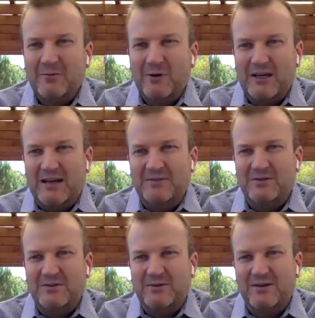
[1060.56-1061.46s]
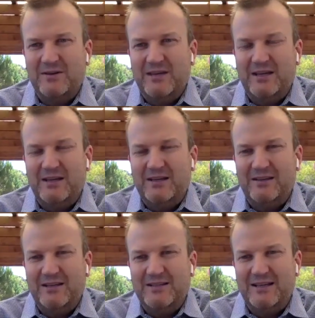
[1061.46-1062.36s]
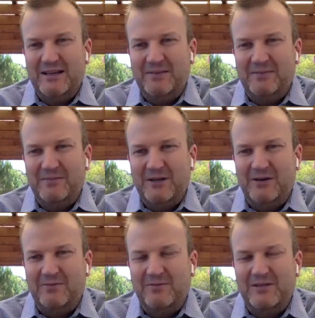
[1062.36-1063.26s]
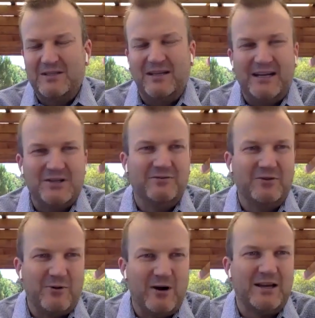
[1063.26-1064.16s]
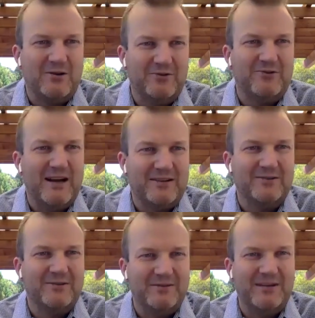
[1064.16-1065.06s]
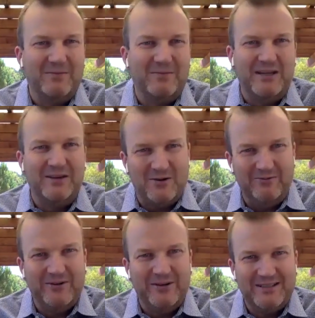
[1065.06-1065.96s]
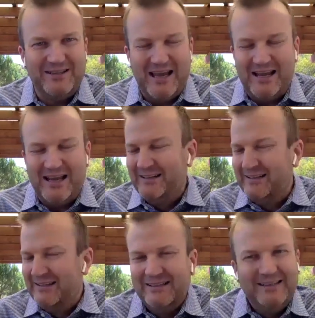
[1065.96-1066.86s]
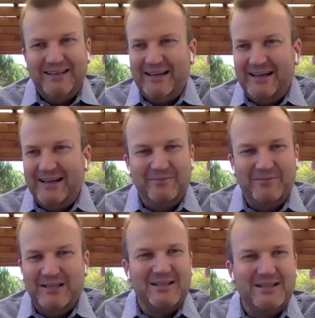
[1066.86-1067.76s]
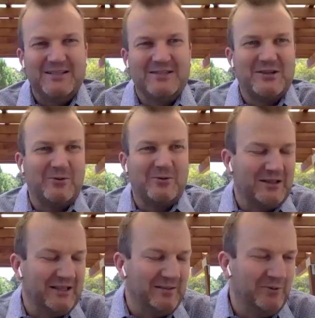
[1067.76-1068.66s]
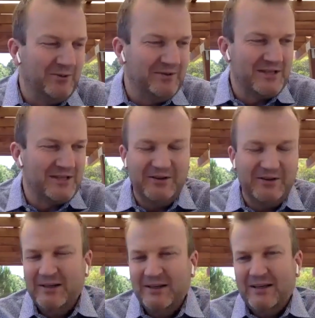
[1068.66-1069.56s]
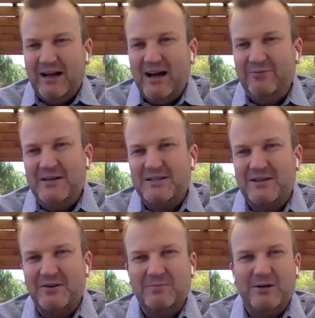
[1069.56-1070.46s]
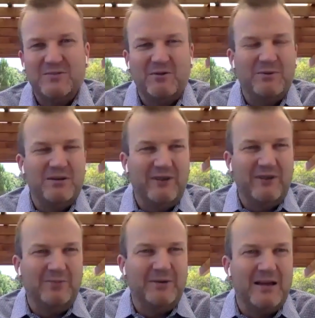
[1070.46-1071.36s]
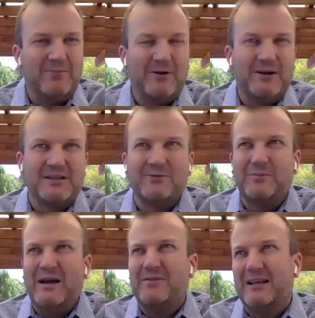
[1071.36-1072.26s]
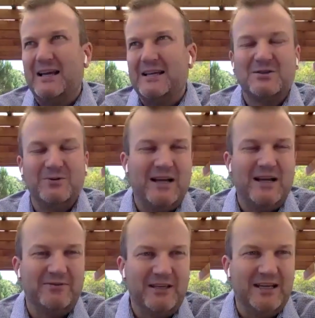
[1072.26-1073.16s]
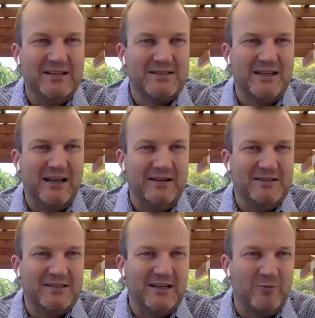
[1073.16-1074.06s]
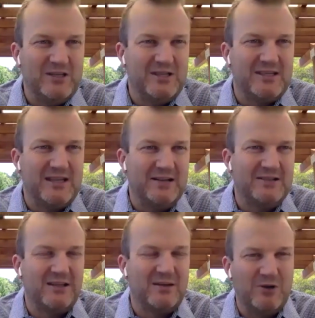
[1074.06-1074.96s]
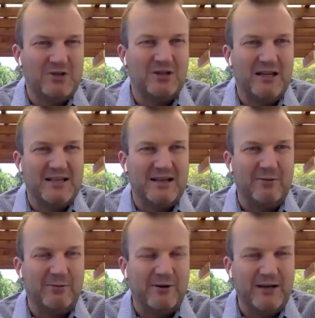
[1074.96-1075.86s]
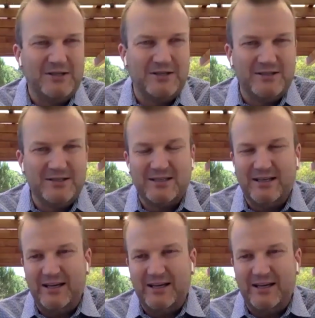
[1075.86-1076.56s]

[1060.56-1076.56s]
when it came to it. So I think that the selection of the right contractor and being confident in that is so critically important. So I founded Sonderpods. We've been developing our products for about the last 2.5 years, and we just started to commercialize our operations